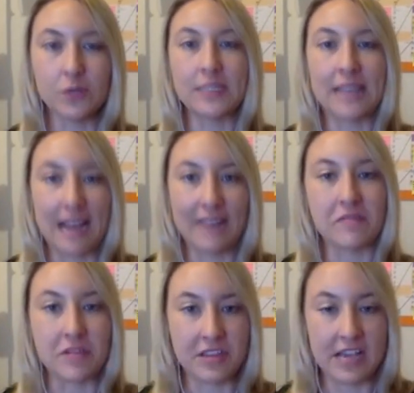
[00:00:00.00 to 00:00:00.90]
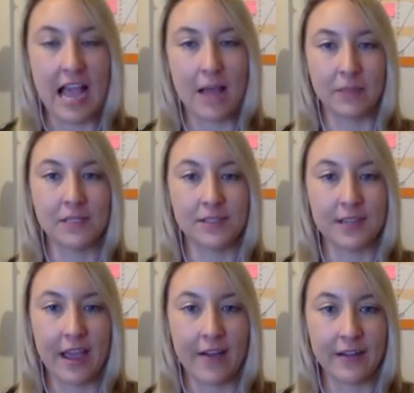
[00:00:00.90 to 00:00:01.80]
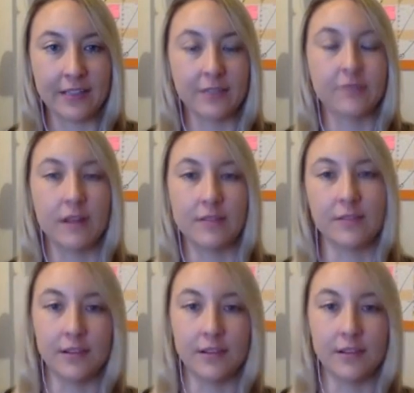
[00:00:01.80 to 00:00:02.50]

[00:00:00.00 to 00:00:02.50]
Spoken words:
is have everything happen to the character rather